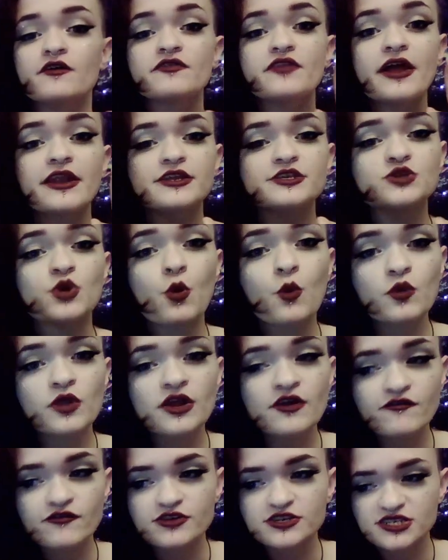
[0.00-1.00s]
That is
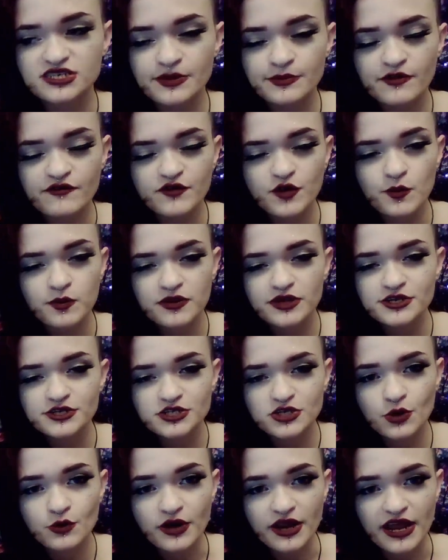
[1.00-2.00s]
only for some of you.
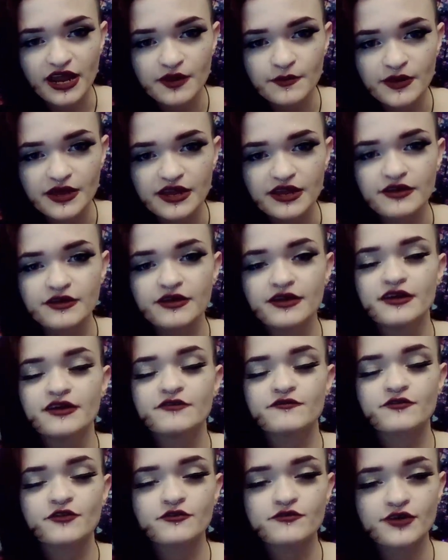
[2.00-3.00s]
Please don't hate me
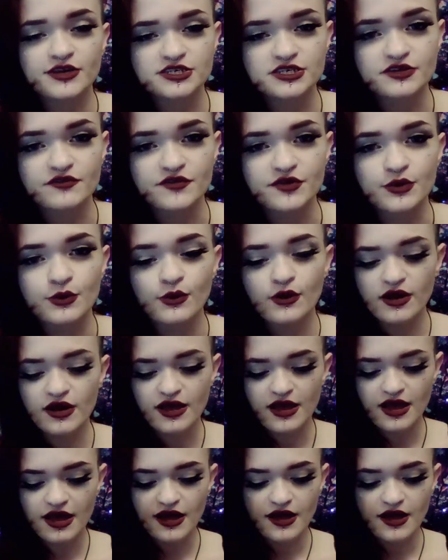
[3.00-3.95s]
for the rest of you.